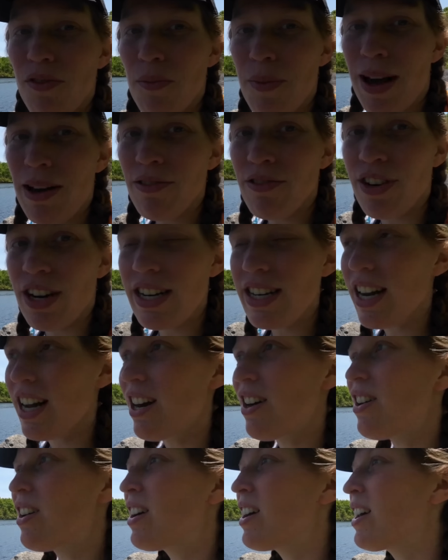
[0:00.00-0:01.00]
of a mountain right
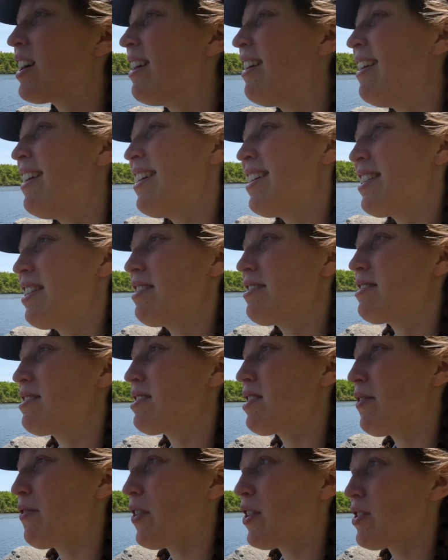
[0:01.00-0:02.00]
now. This
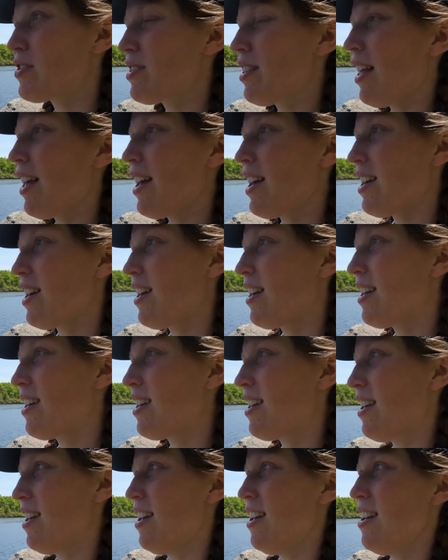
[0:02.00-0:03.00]
is the first like
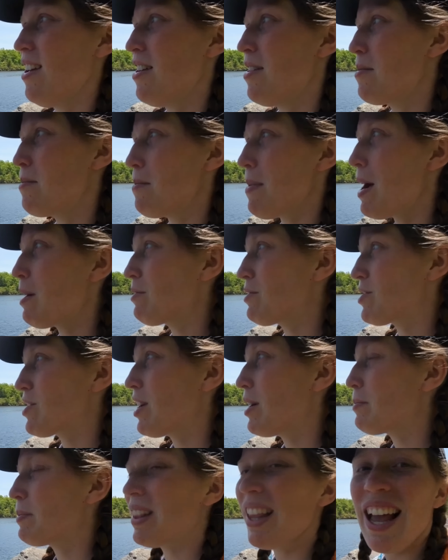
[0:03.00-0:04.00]

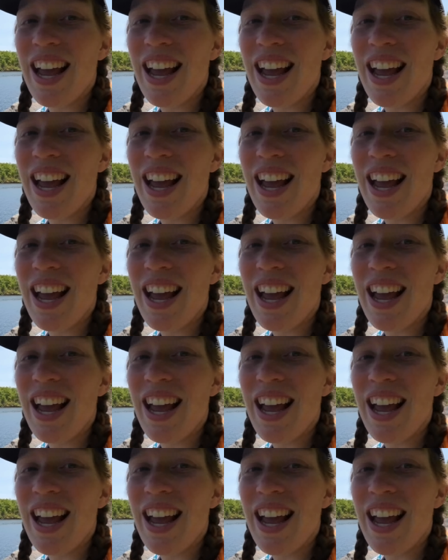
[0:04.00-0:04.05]
mountaintop